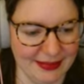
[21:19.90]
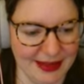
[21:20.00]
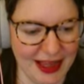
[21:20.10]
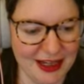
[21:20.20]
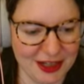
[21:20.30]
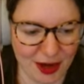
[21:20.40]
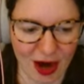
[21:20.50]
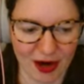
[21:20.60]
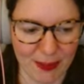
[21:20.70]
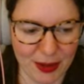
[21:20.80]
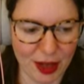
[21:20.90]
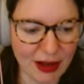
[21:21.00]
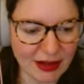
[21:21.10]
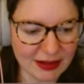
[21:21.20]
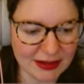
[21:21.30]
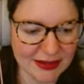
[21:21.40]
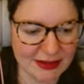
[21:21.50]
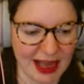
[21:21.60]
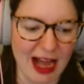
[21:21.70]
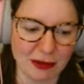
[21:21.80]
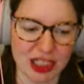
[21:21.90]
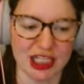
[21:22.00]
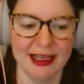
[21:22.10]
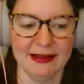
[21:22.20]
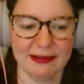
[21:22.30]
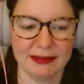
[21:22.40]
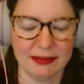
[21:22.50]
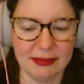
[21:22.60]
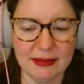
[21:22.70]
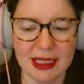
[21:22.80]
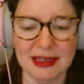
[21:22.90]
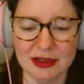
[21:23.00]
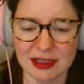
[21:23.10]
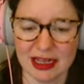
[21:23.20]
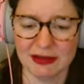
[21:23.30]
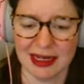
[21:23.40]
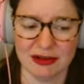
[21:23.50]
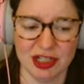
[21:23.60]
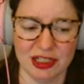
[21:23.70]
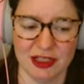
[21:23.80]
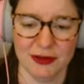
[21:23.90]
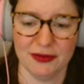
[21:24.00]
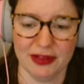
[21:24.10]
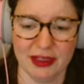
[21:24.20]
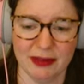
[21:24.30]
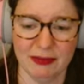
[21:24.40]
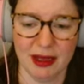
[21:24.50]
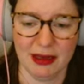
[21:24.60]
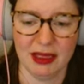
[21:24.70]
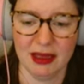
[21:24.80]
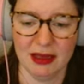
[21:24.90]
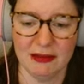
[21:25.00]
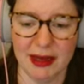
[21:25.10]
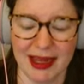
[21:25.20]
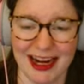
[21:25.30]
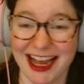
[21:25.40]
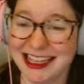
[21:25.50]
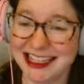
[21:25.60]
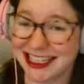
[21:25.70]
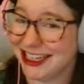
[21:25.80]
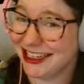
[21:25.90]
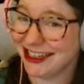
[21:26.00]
Adorable. Ouchie. It does sound ouchy, Sophie. Maybe make an iced tea?